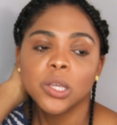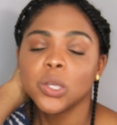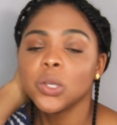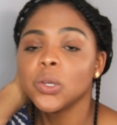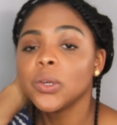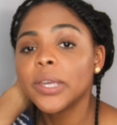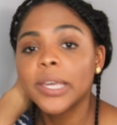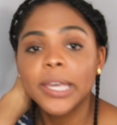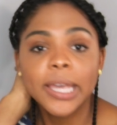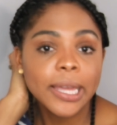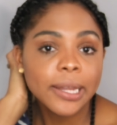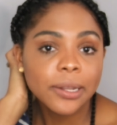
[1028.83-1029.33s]

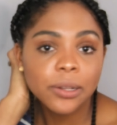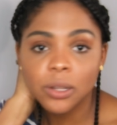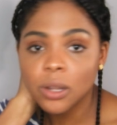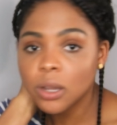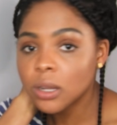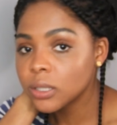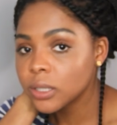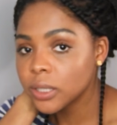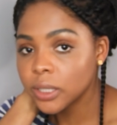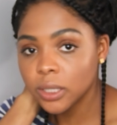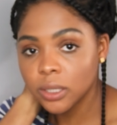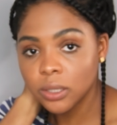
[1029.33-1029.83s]
You
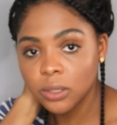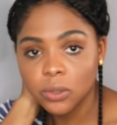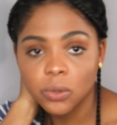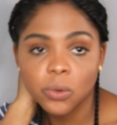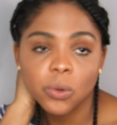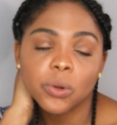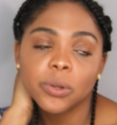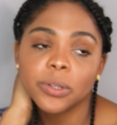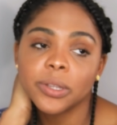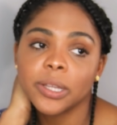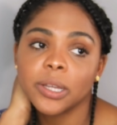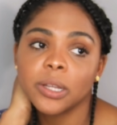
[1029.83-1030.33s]
cannot
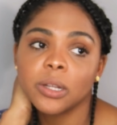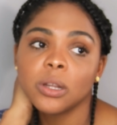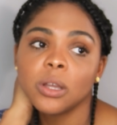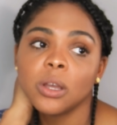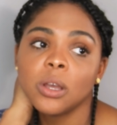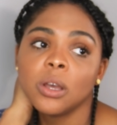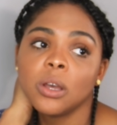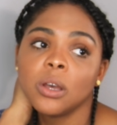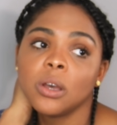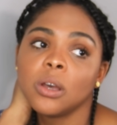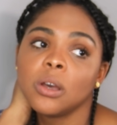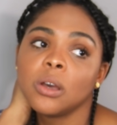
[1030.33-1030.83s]
ignore that
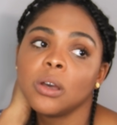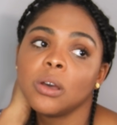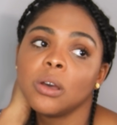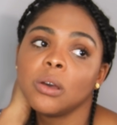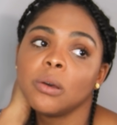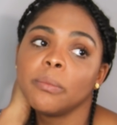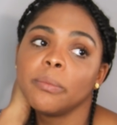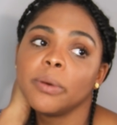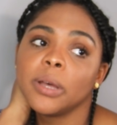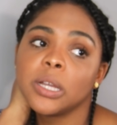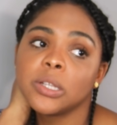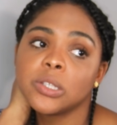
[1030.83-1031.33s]

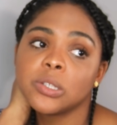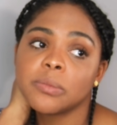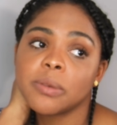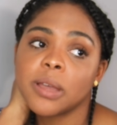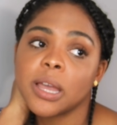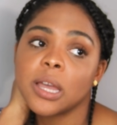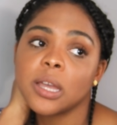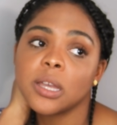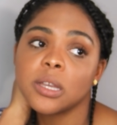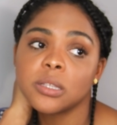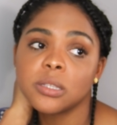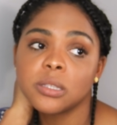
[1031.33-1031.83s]
Belgium
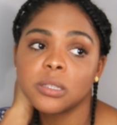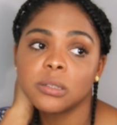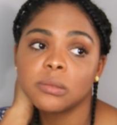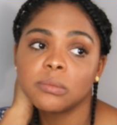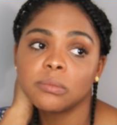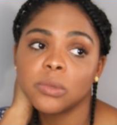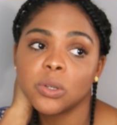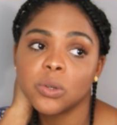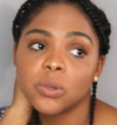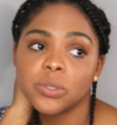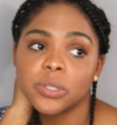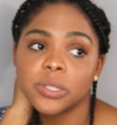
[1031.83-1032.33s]
has the
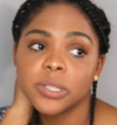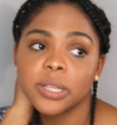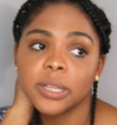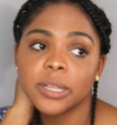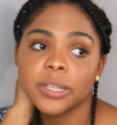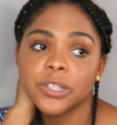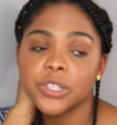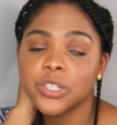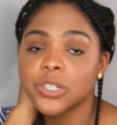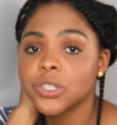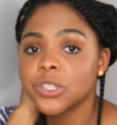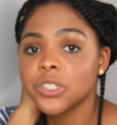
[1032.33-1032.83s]
most
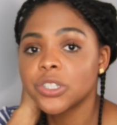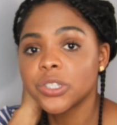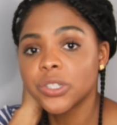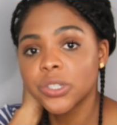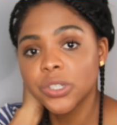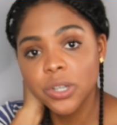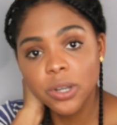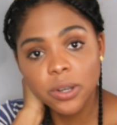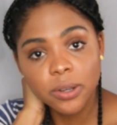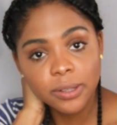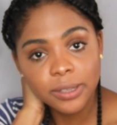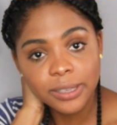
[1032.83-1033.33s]
delicious
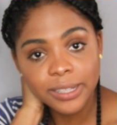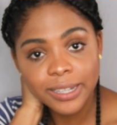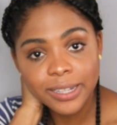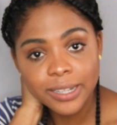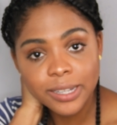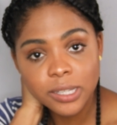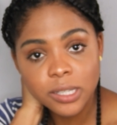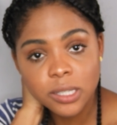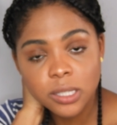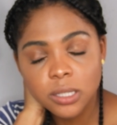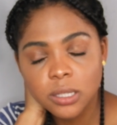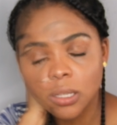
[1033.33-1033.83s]

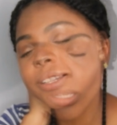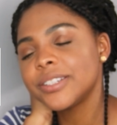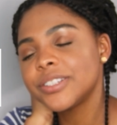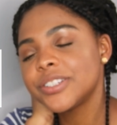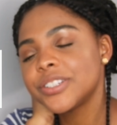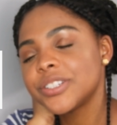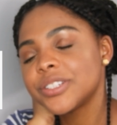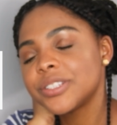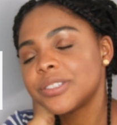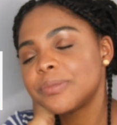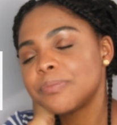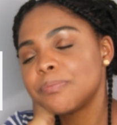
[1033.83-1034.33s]
chocolate,
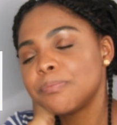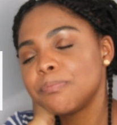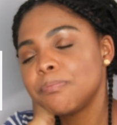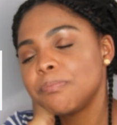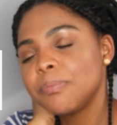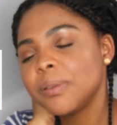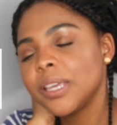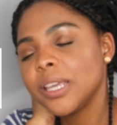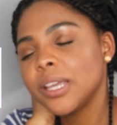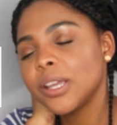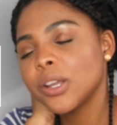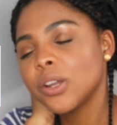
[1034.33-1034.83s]
delicious
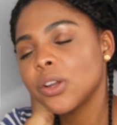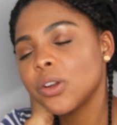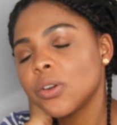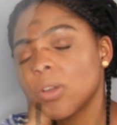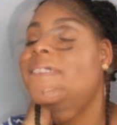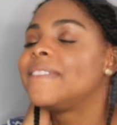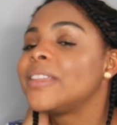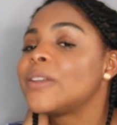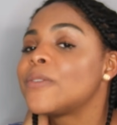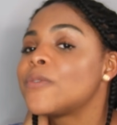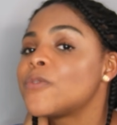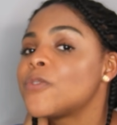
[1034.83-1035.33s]
beer,
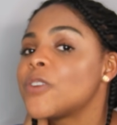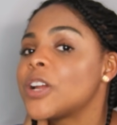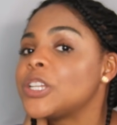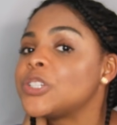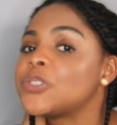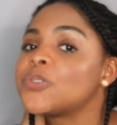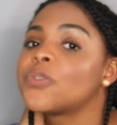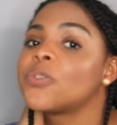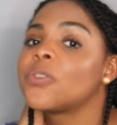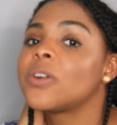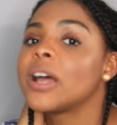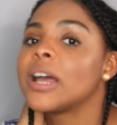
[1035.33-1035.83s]
and the
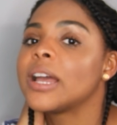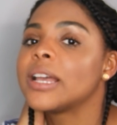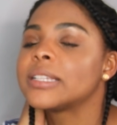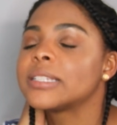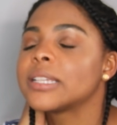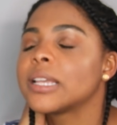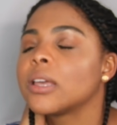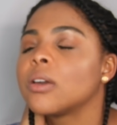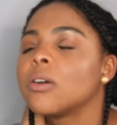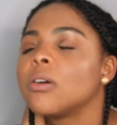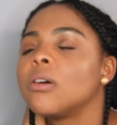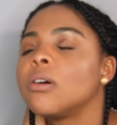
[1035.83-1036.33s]
French
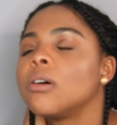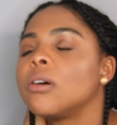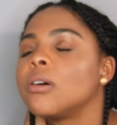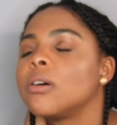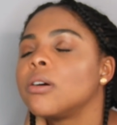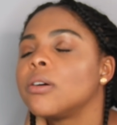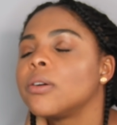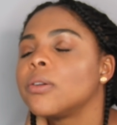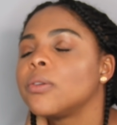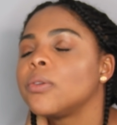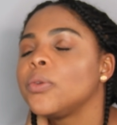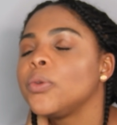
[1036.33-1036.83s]
fries, like,
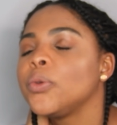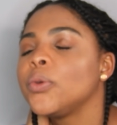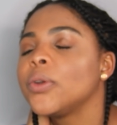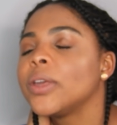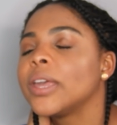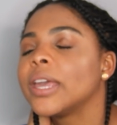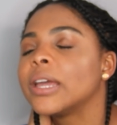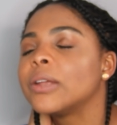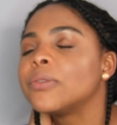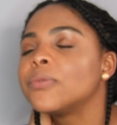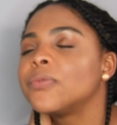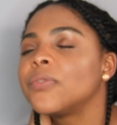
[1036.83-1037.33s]
oh, you
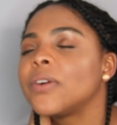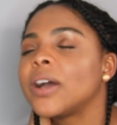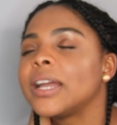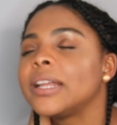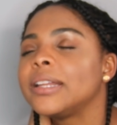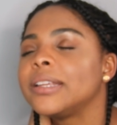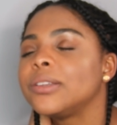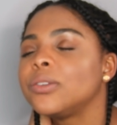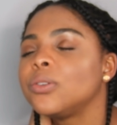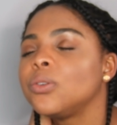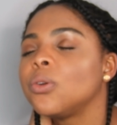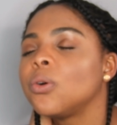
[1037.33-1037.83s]
can't
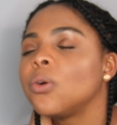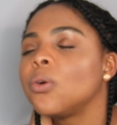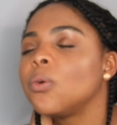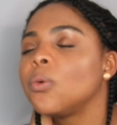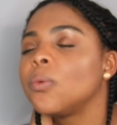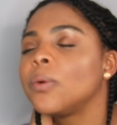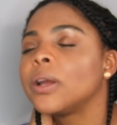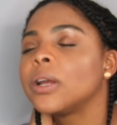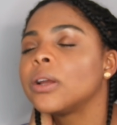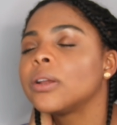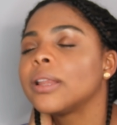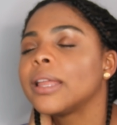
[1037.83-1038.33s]
find it
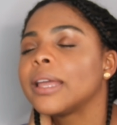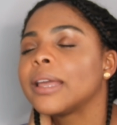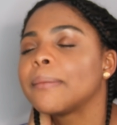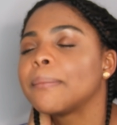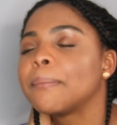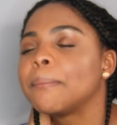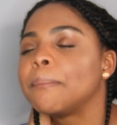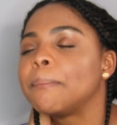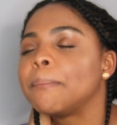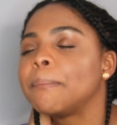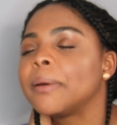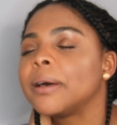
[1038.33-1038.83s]
nowhere
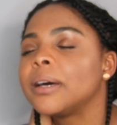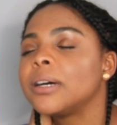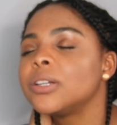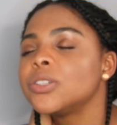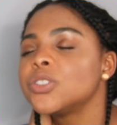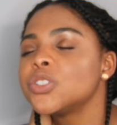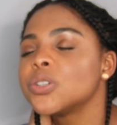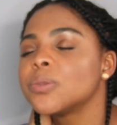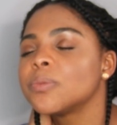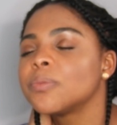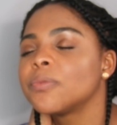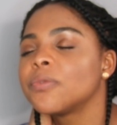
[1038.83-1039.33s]
like
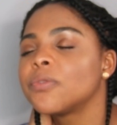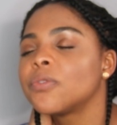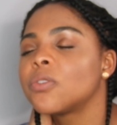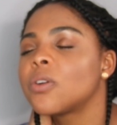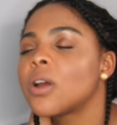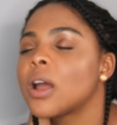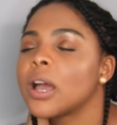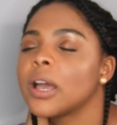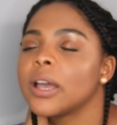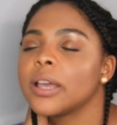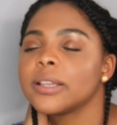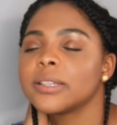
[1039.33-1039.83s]
Belgium
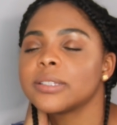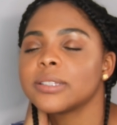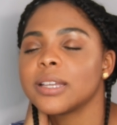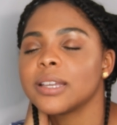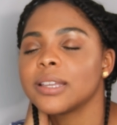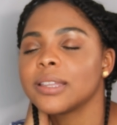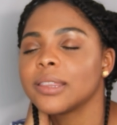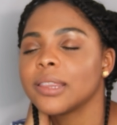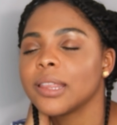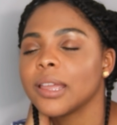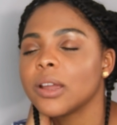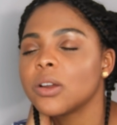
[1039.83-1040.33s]
fries,
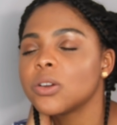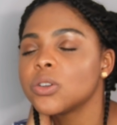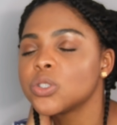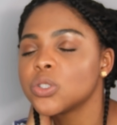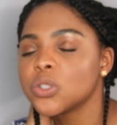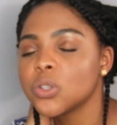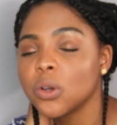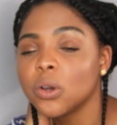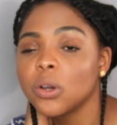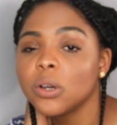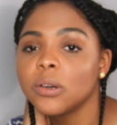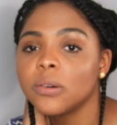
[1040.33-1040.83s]
like they are
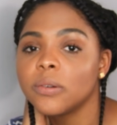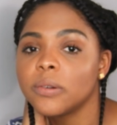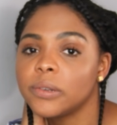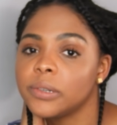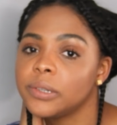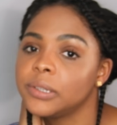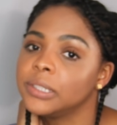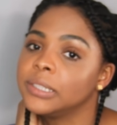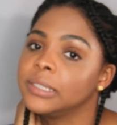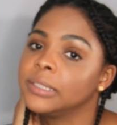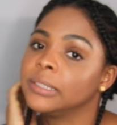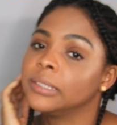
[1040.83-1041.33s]
so
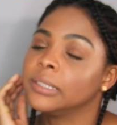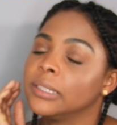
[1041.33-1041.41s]
good.